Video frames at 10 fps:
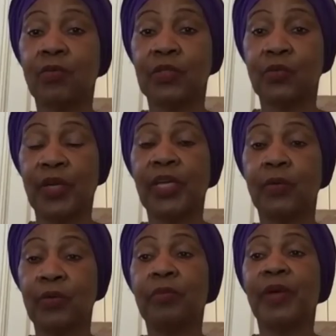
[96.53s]
was
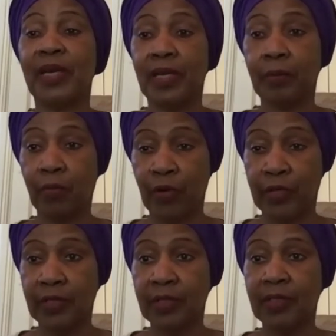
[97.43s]
working with men and
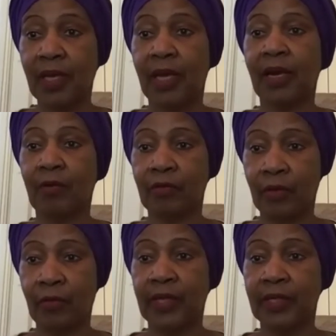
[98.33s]
boys around
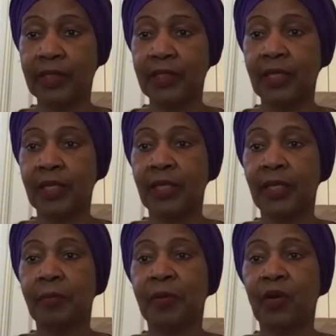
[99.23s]
the world.
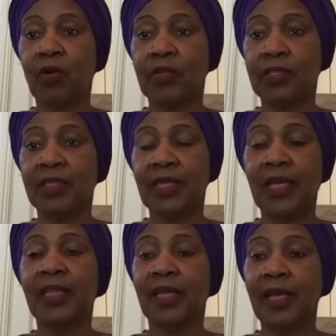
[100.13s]
Because
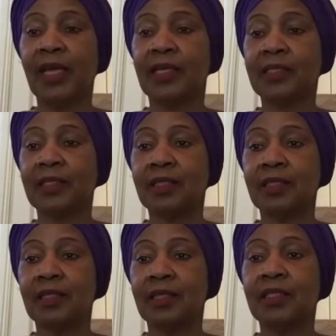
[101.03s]
in the end,
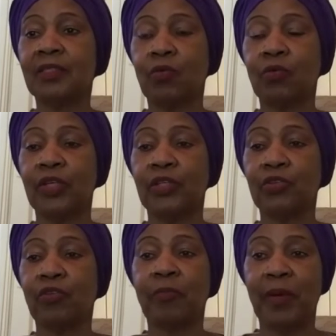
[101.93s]
this whole
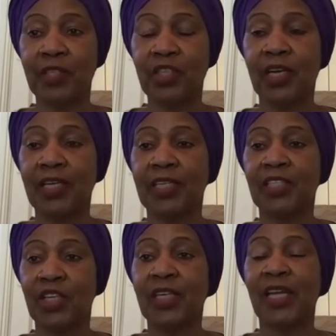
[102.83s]
issue of patriarchy
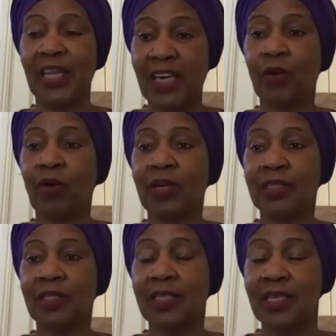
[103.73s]
and gender
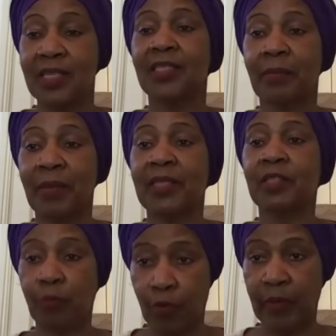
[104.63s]
inequality is a man's
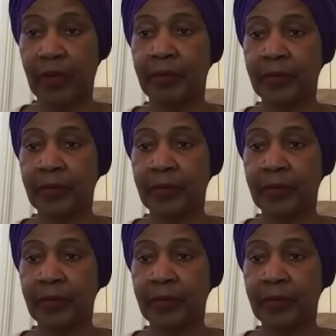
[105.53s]
problem.